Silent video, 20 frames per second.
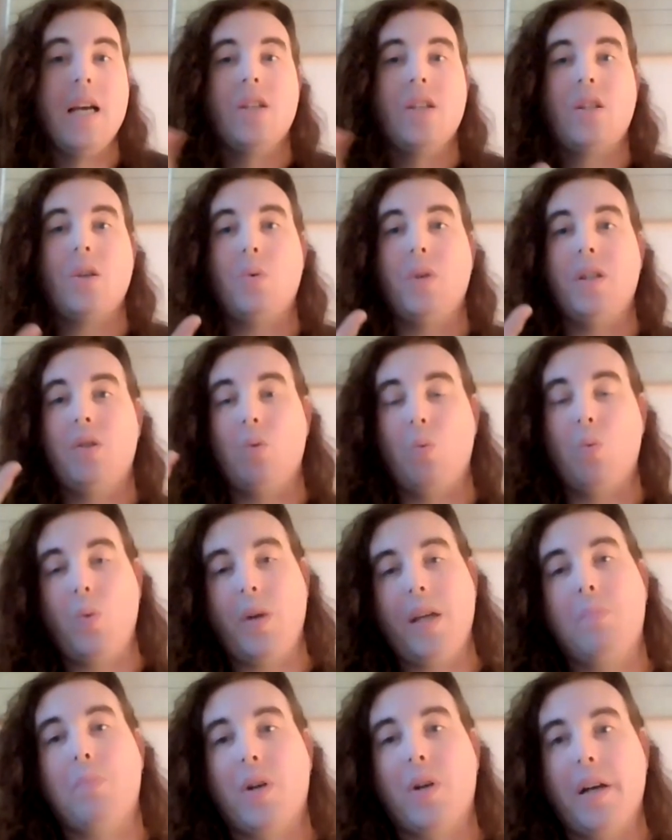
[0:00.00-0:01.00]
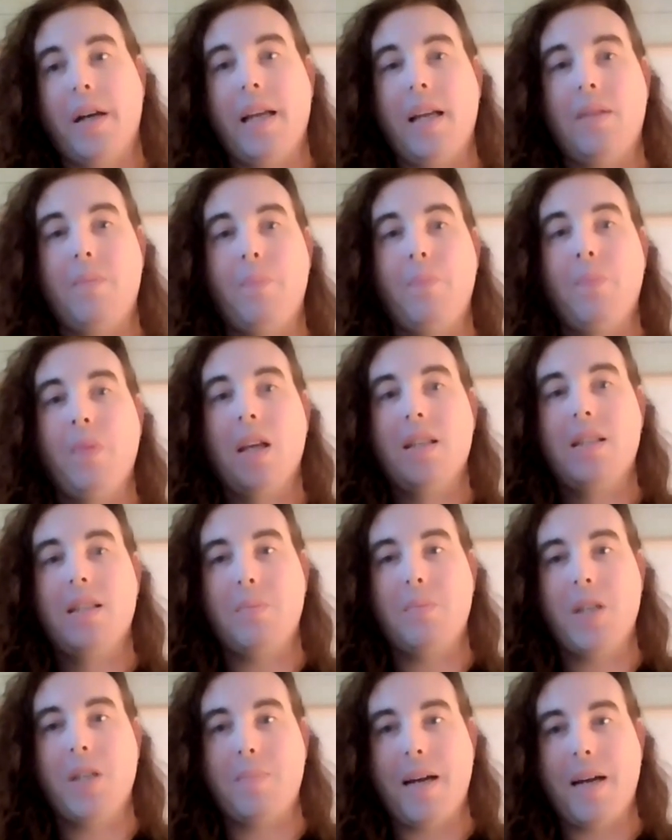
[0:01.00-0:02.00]
So as we bring
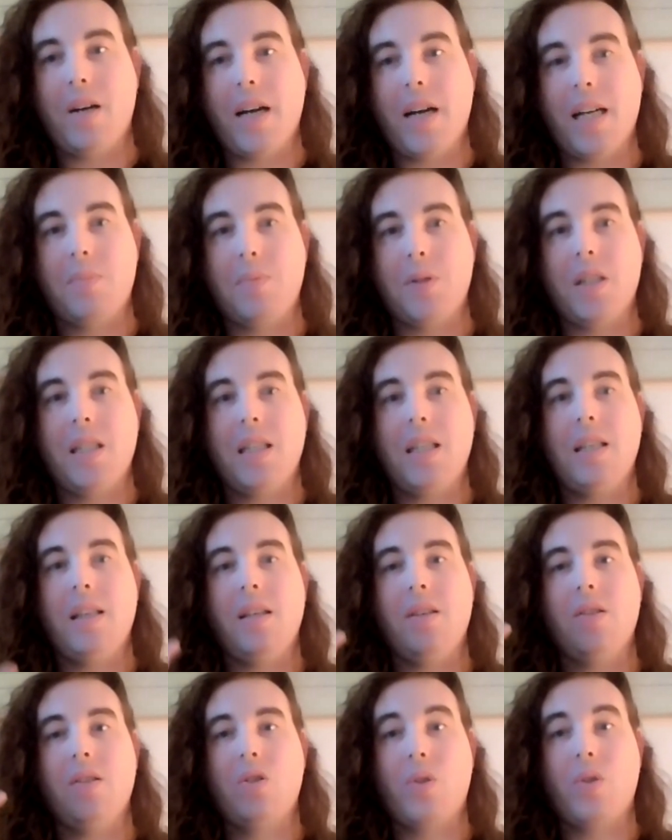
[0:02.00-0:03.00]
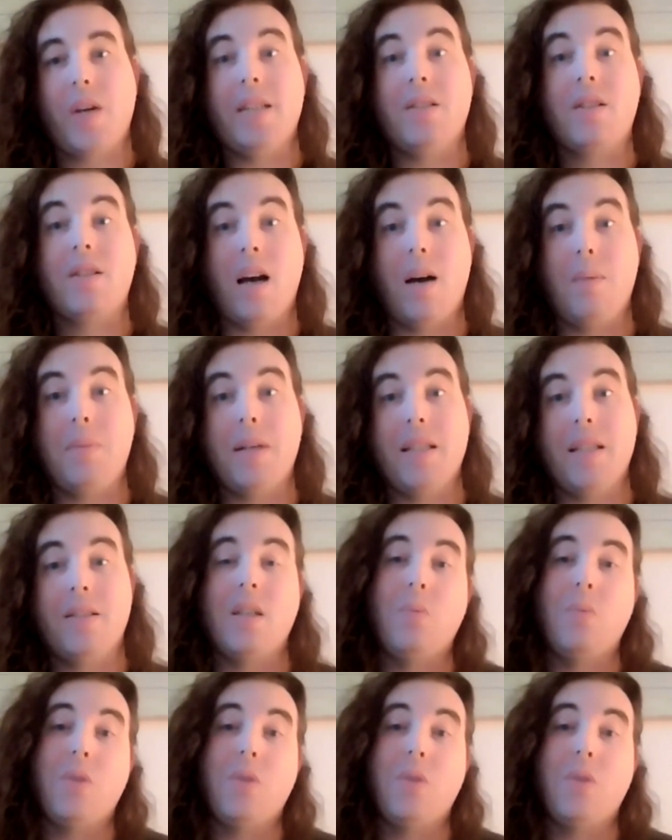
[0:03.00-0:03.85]
subject matter expertise, trans competency,